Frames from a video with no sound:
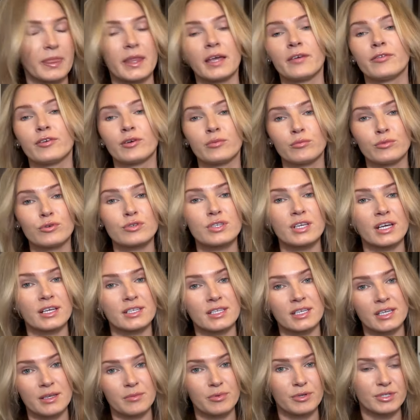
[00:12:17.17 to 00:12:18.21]
If your mousse has
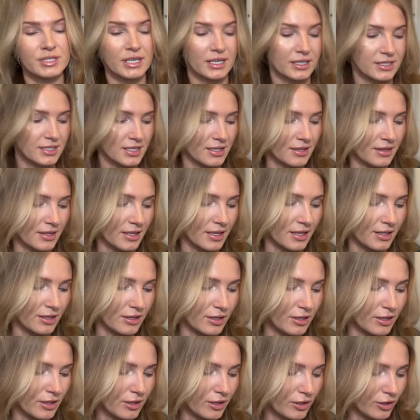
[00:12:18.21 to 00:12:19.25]
heat protectant, then
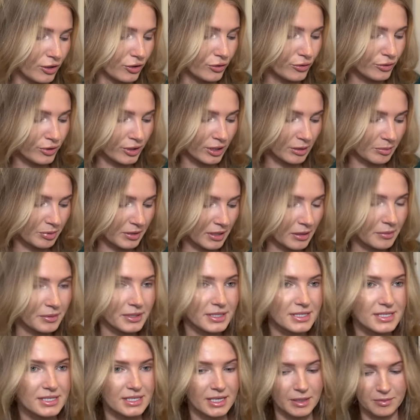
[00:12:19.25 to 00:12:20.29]
you could probably
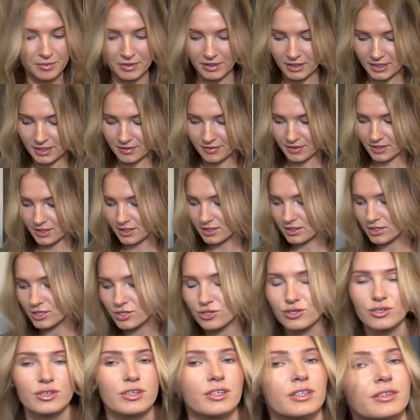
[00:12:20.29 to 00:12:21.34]
skip the leave-in
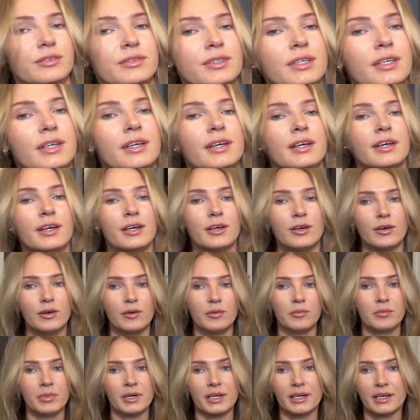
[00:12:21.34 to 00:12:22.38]
conditioner,
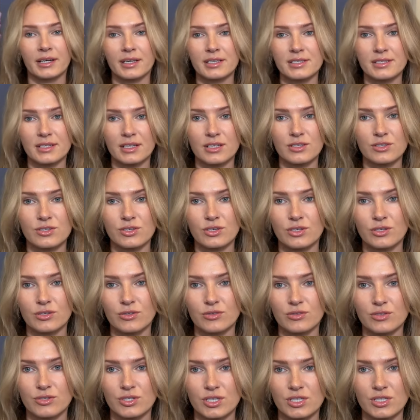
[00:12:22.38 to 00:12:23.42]
but it is nice to
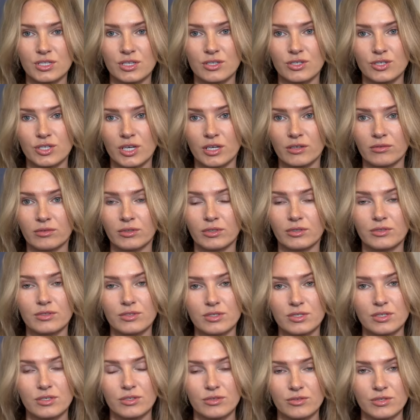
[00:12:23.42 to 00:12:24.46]
use just in general
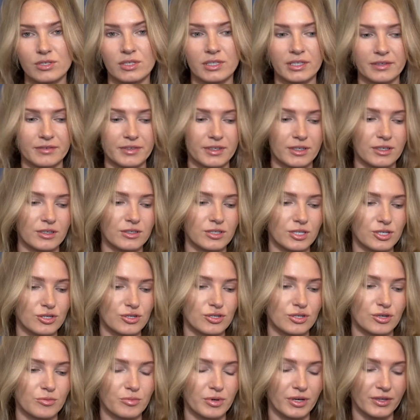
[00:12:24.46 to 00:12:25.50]
to use a leave-in
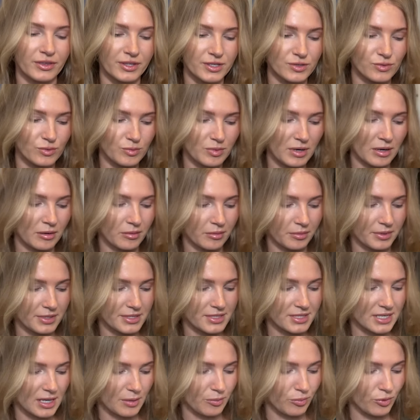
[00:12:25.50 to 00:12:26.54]
conditioner, but this would probably be
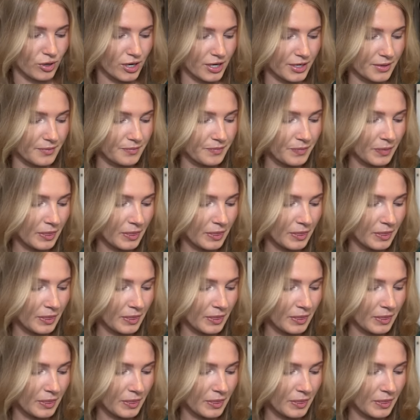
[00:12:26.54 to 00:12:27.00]
step one.